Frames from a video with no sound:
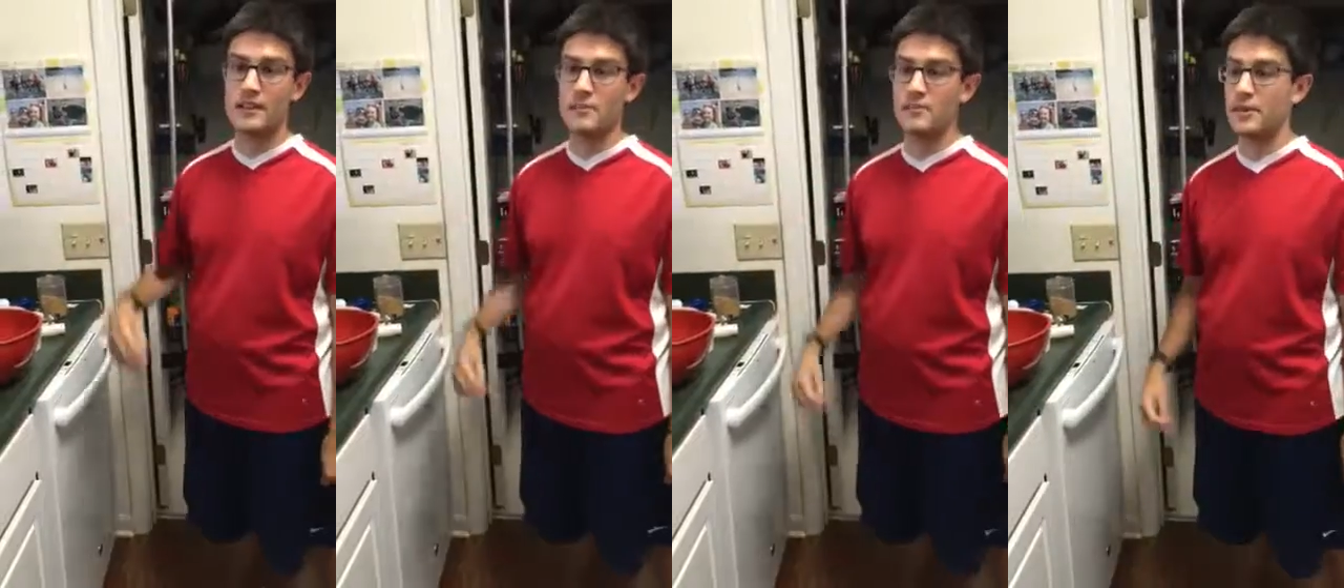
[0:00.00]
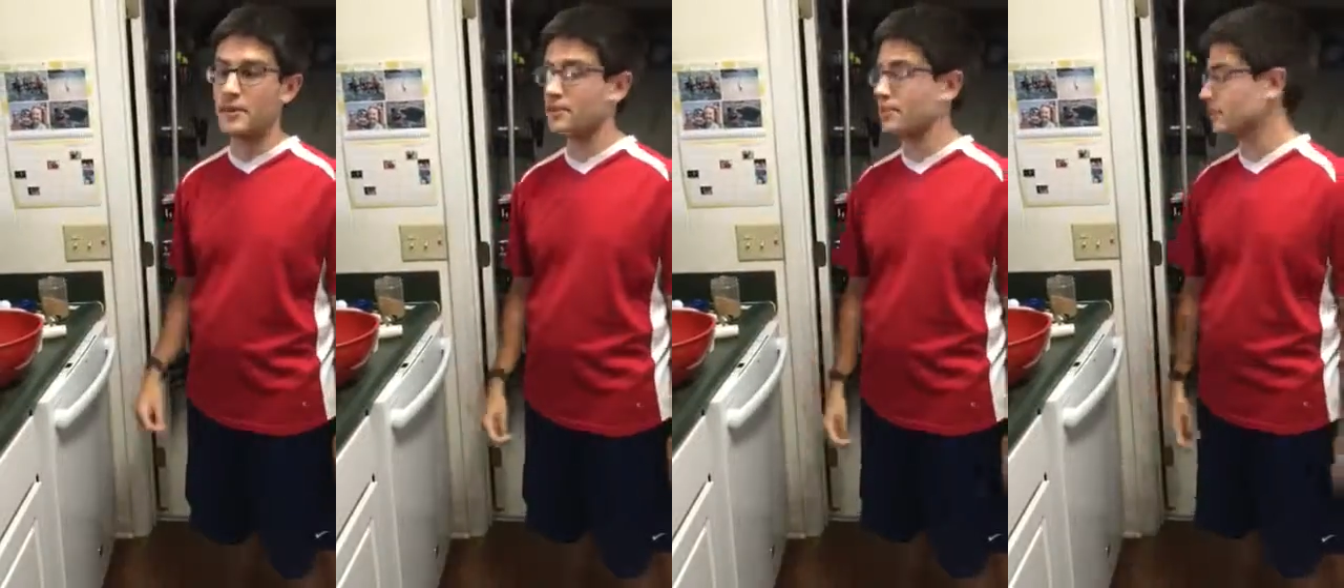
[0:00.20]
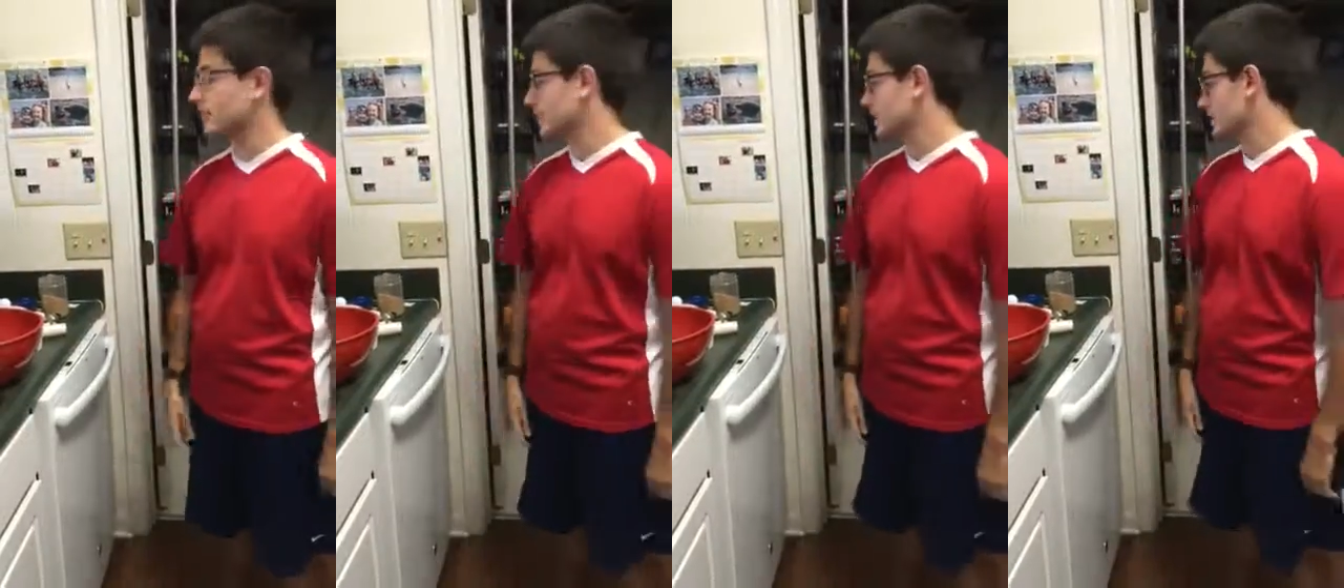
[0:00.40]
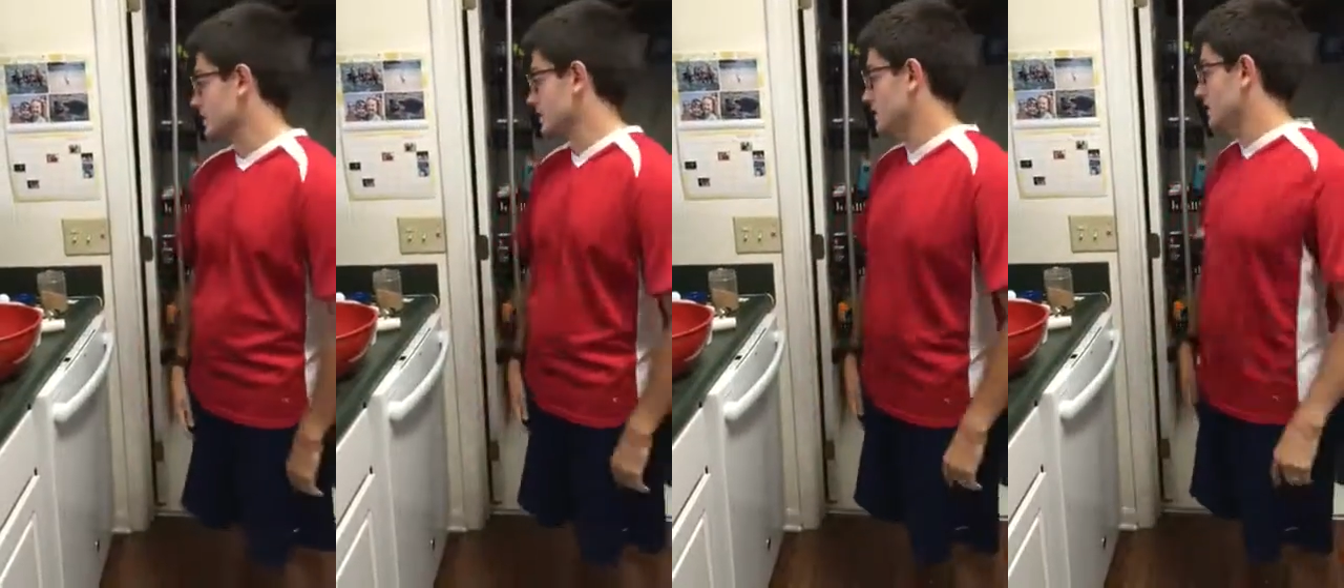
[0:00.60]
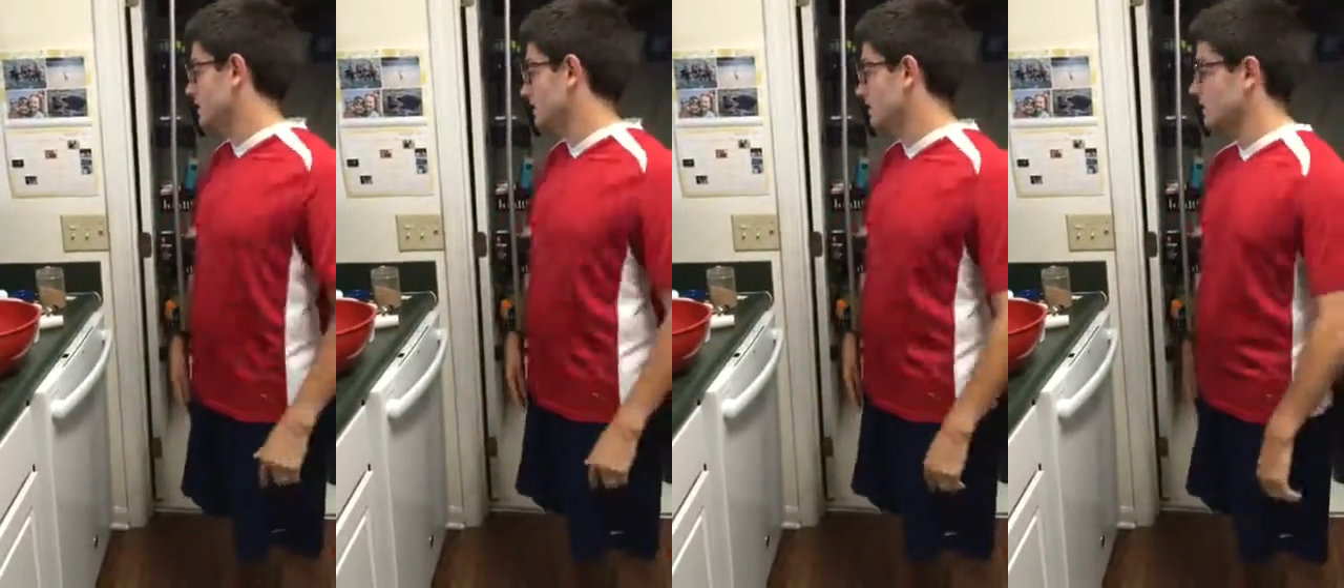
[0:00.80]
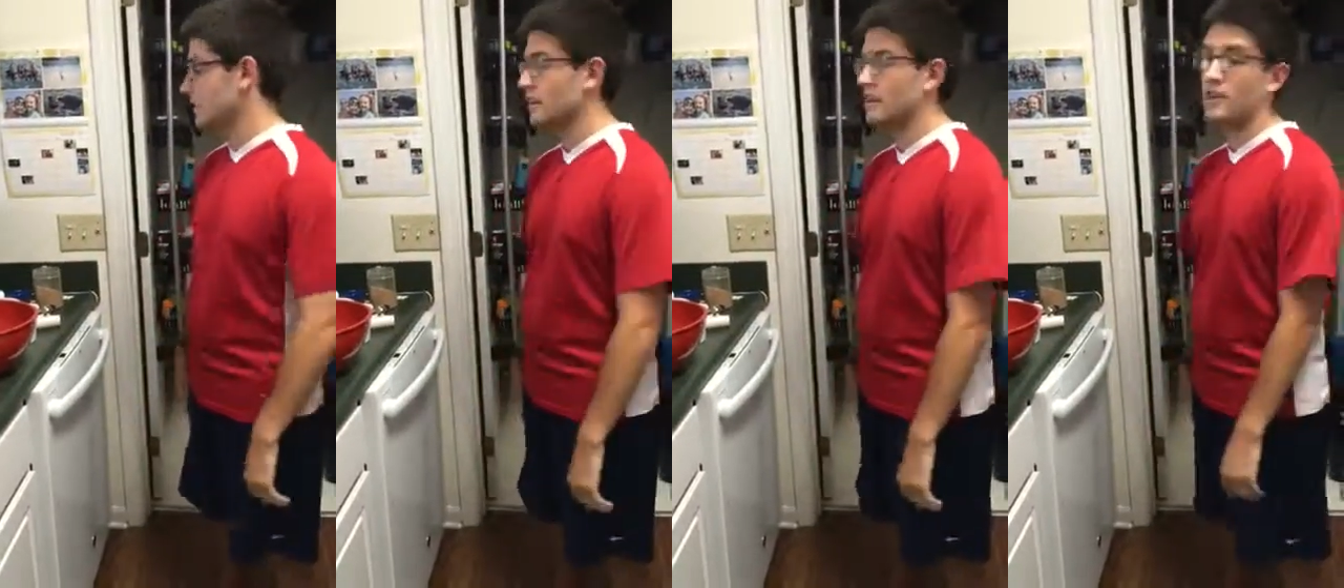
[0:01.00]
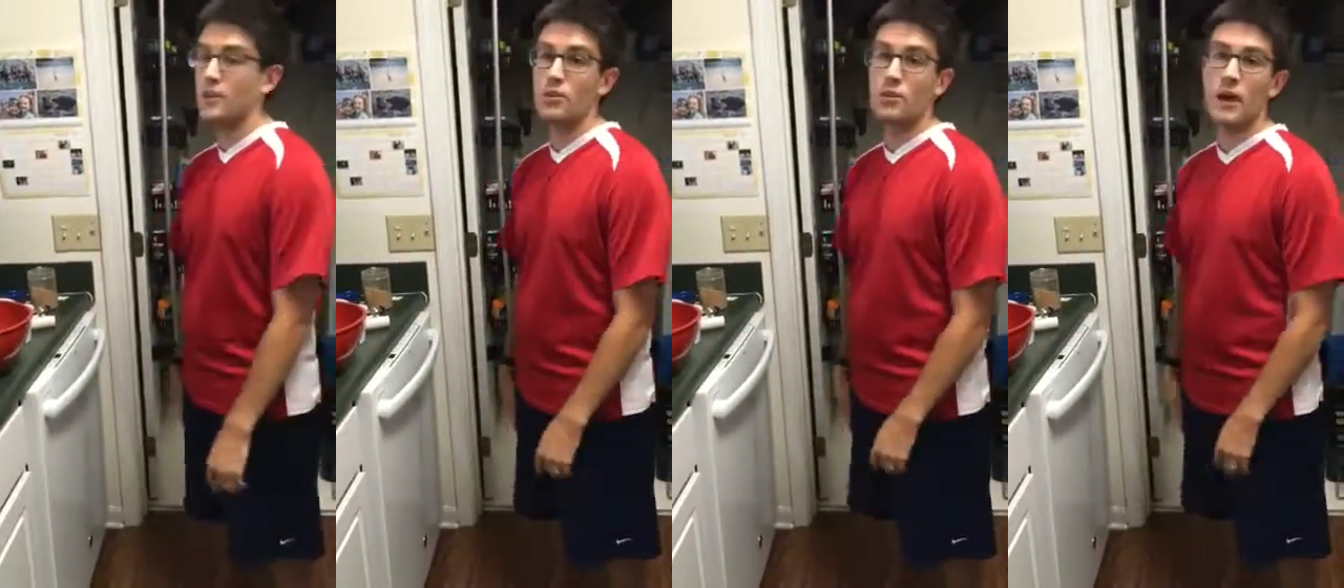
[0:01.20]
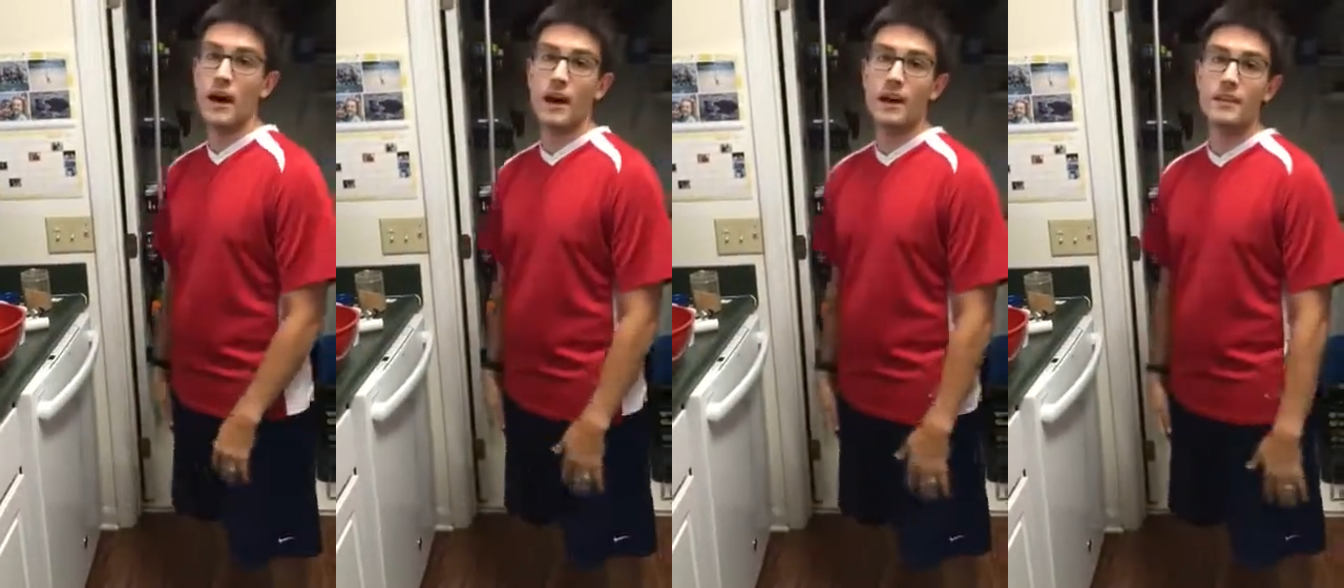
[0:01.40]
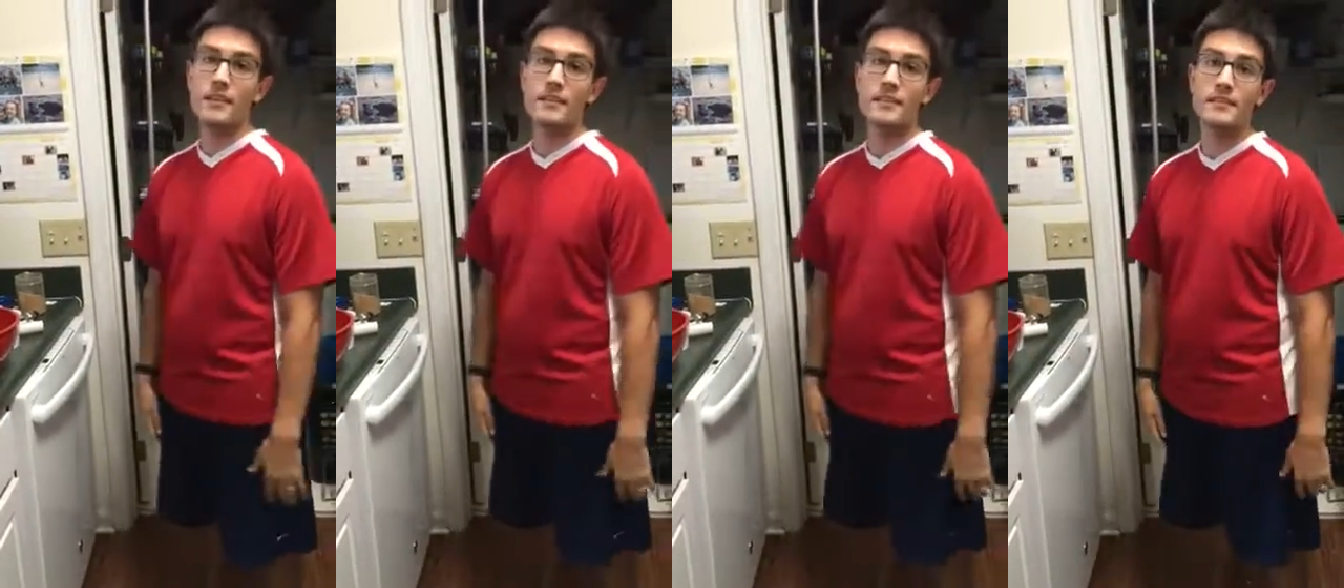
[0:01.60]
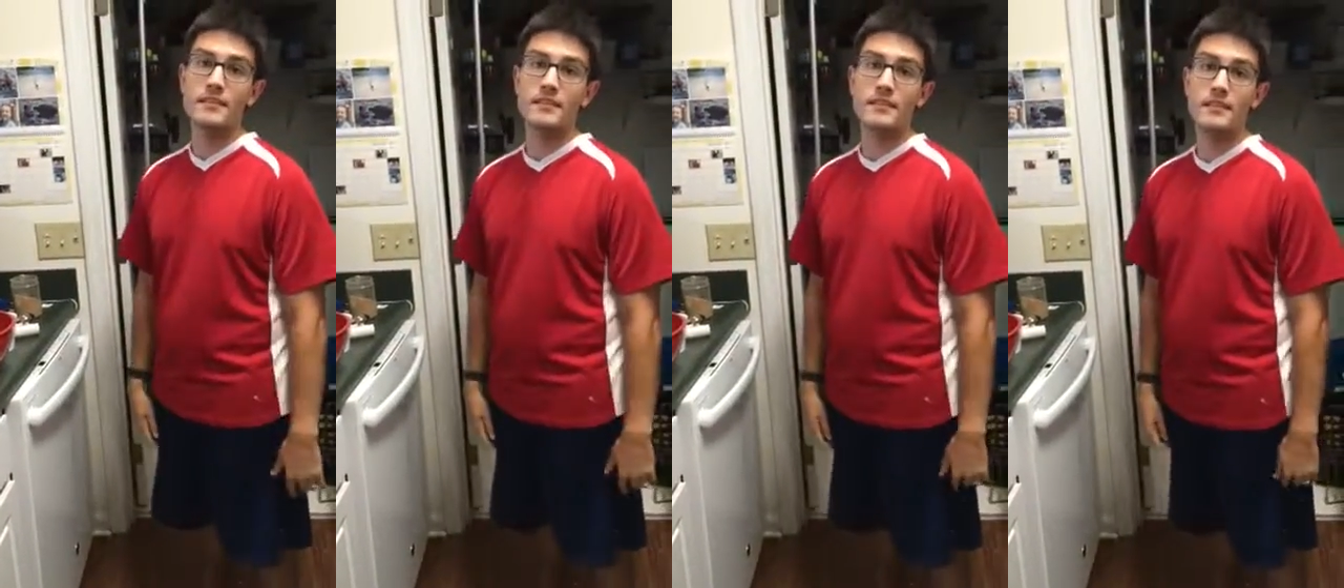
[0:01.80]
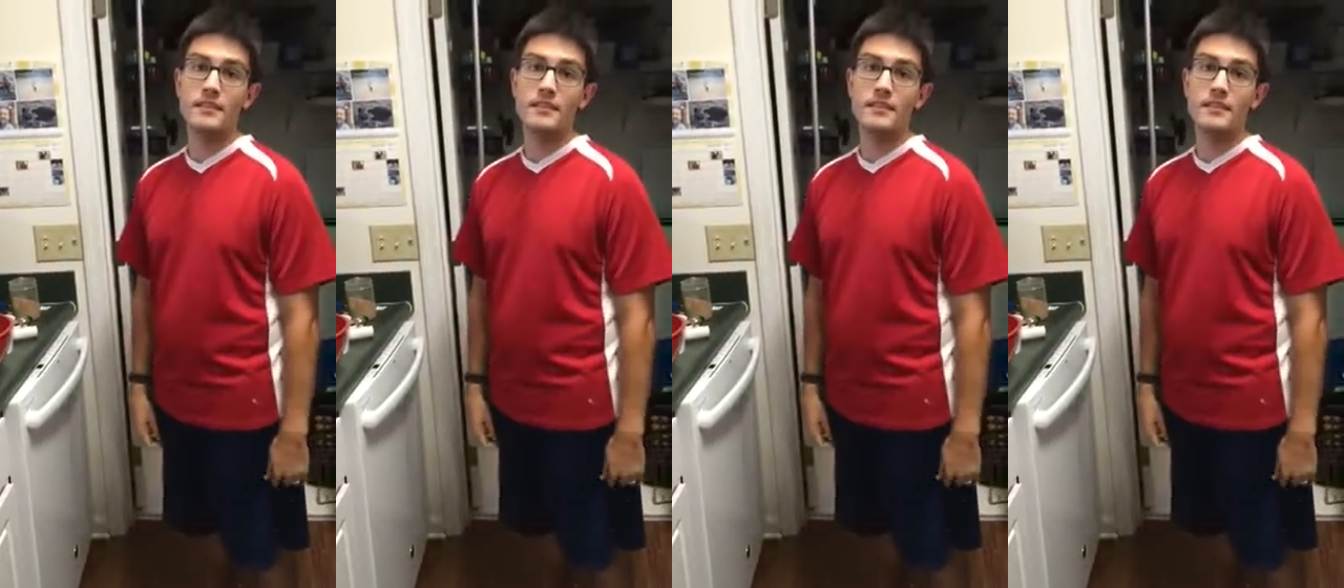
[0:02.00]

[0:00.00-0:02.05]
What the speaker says: and the minerals. Well,